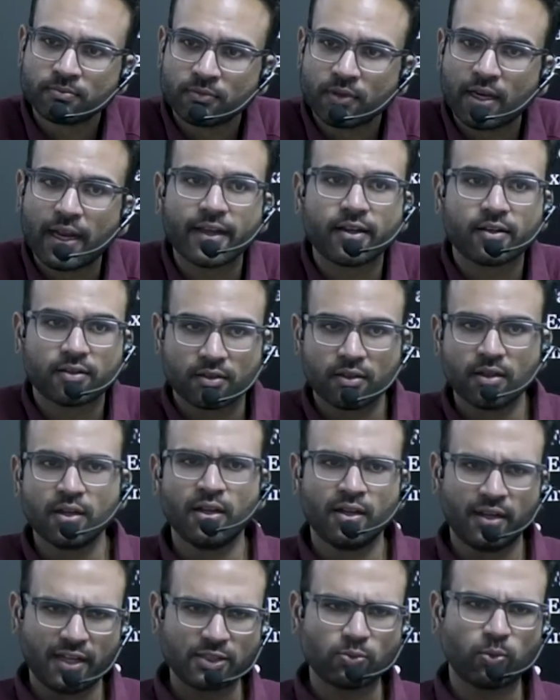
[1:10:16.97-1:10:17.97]
Like,
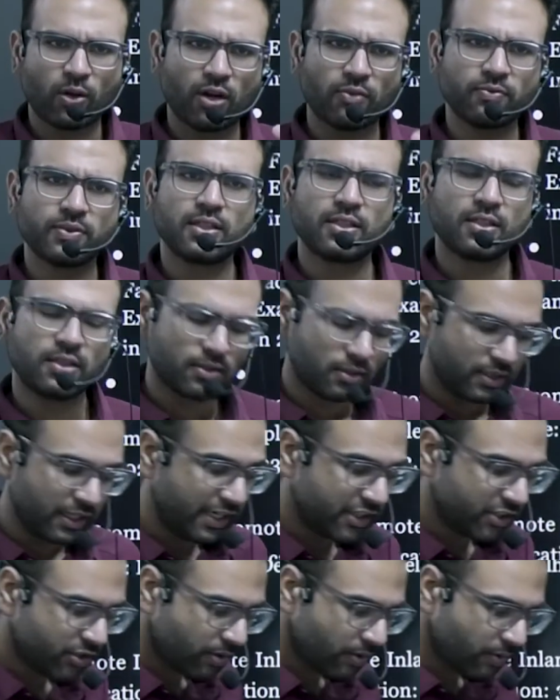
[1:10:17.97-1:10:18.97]
it's one of the
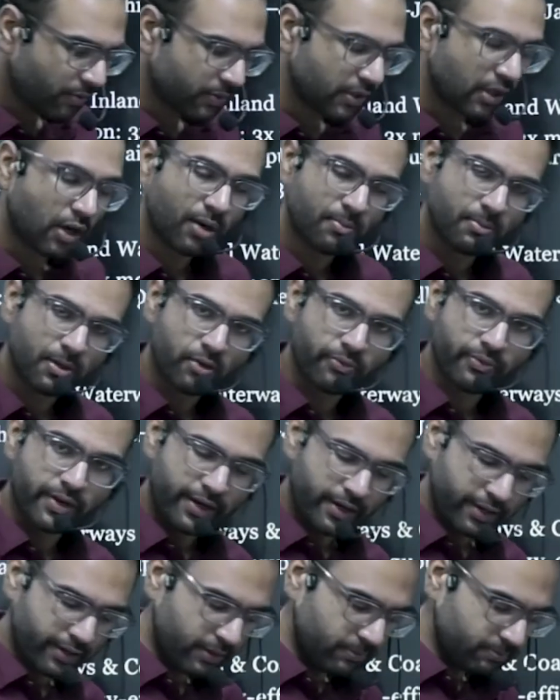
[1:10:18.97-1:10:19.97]
initiative of the government of
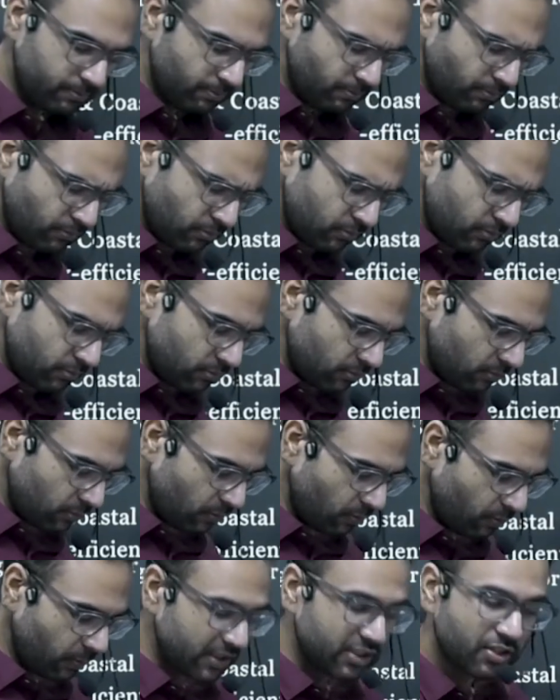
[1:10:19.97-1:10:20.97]
India,
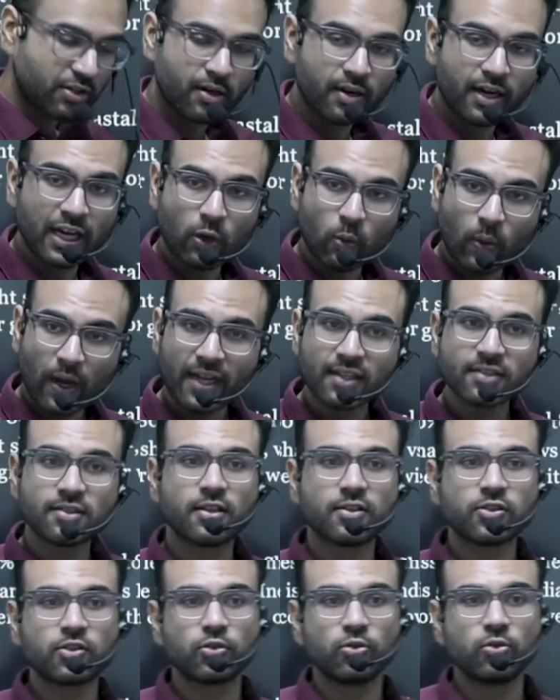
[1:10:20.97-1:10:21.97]
which requires
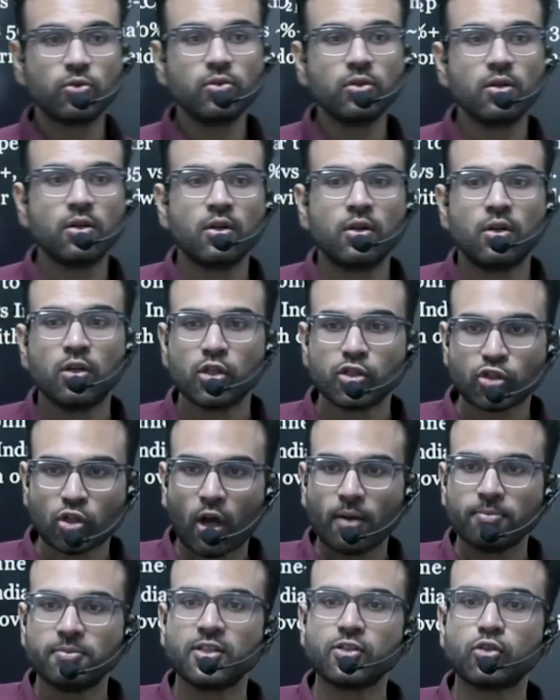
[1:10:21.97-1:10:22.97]
us to
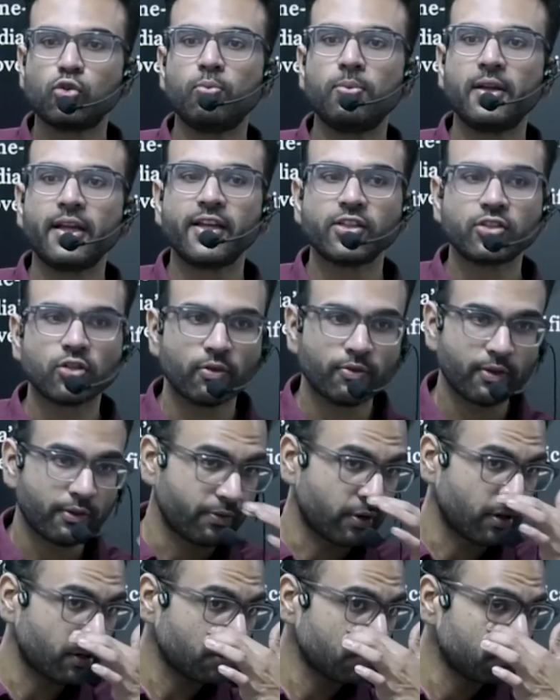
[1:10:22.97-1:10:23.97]
stop this duplication of
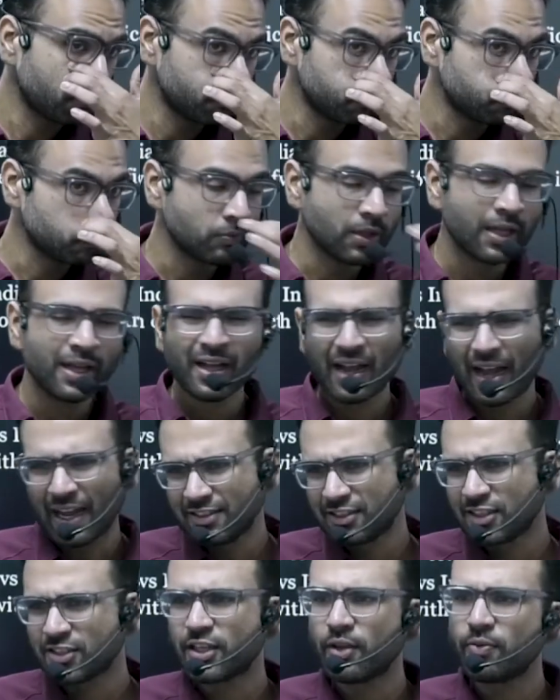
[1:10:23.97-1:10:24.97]
effort. I'll
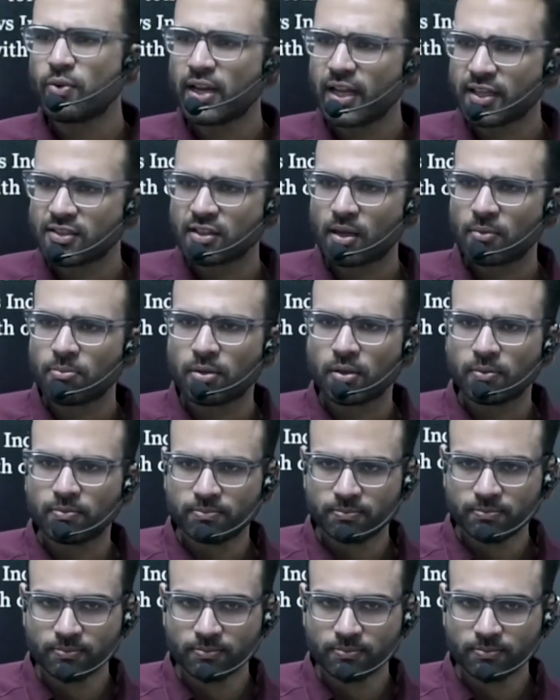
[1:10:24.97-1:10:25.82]
just give you an example.